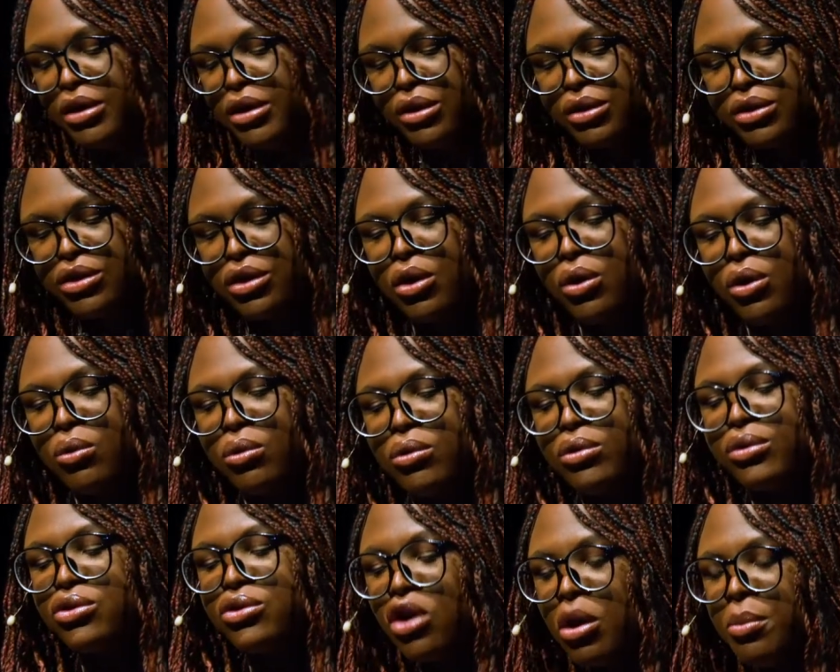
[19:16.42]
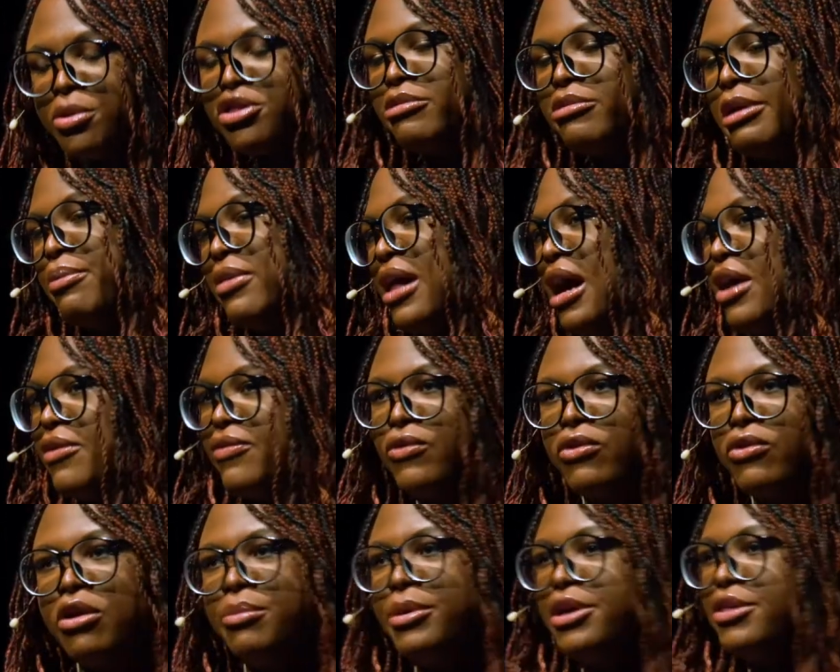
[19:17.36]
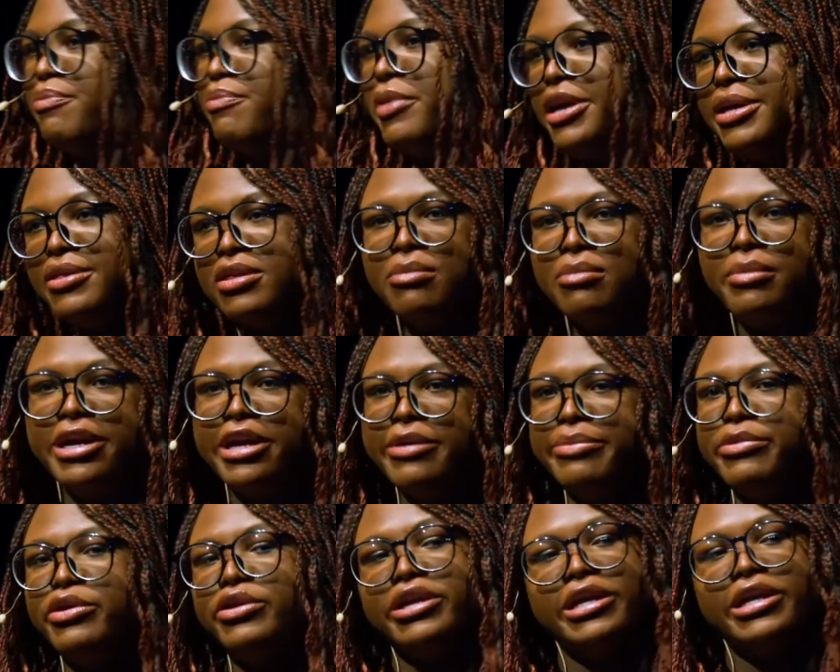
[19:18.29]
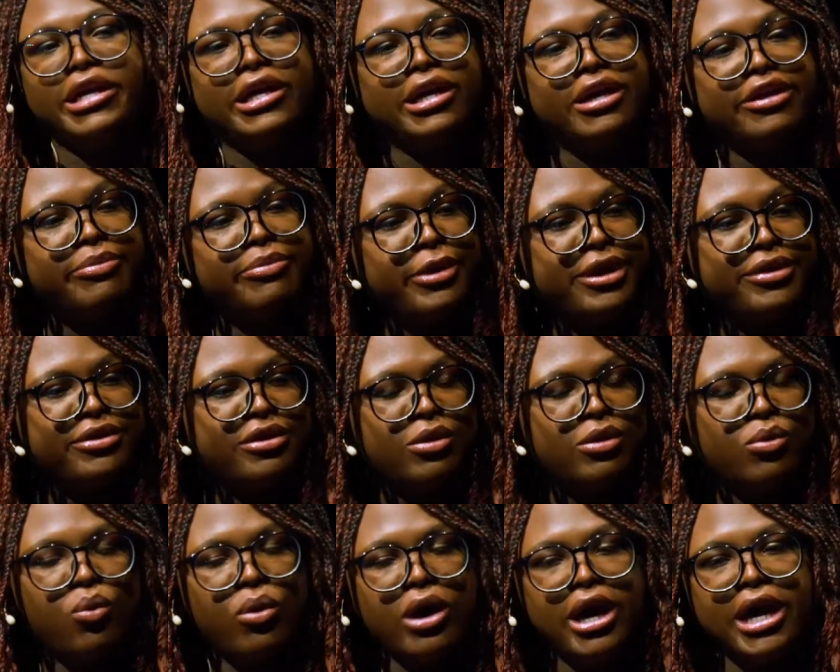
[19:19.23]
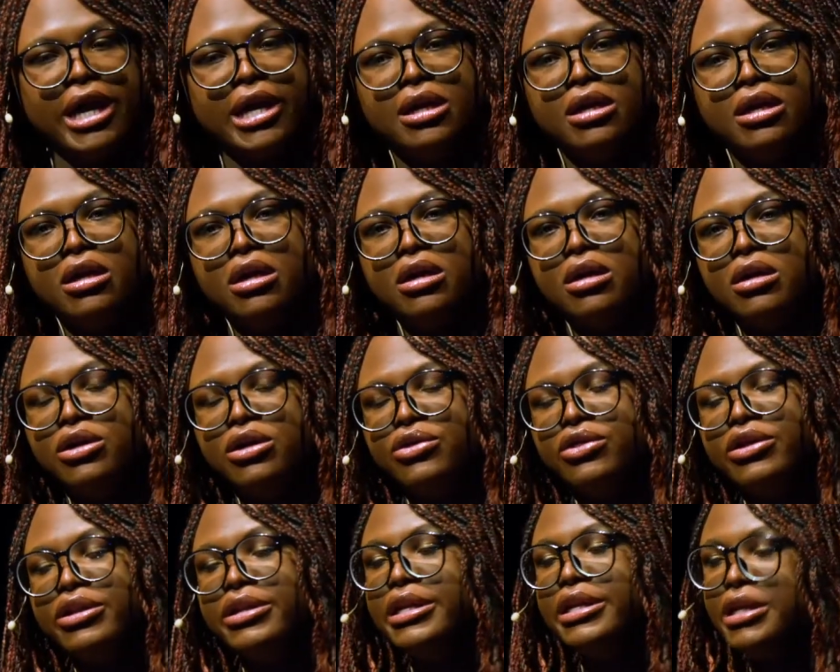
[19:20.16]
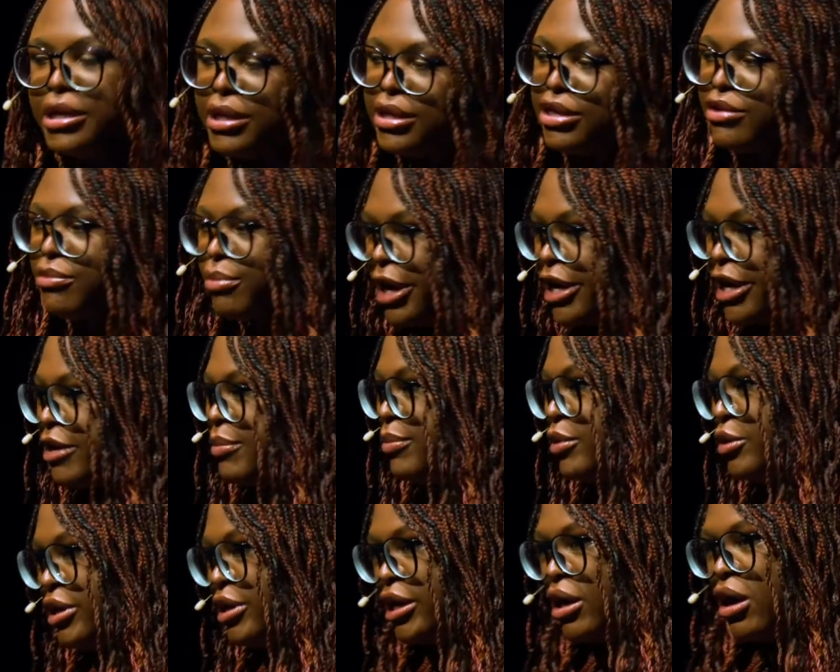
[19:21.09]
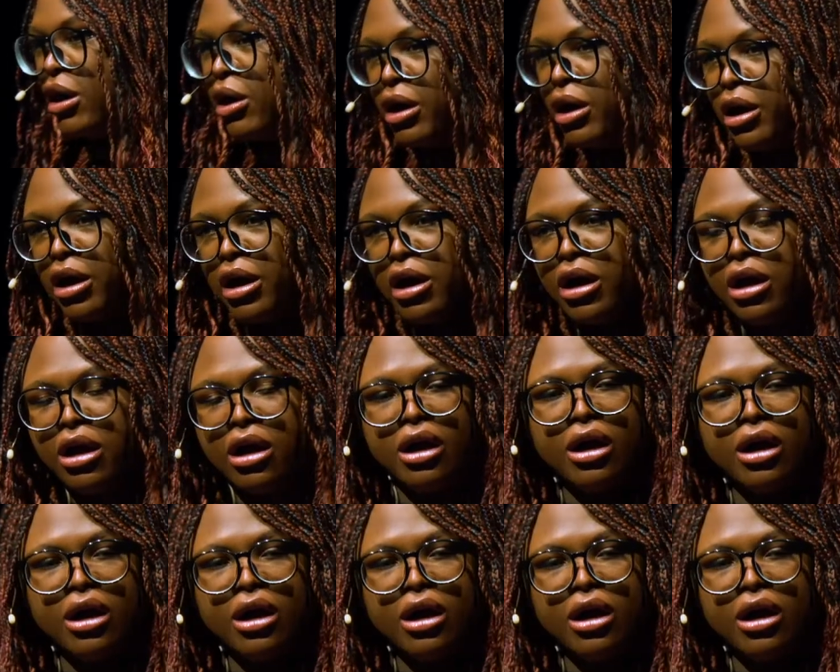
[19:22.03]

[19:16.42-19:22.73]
So much of my platform is based on my community. It's based on what the needs of my community are.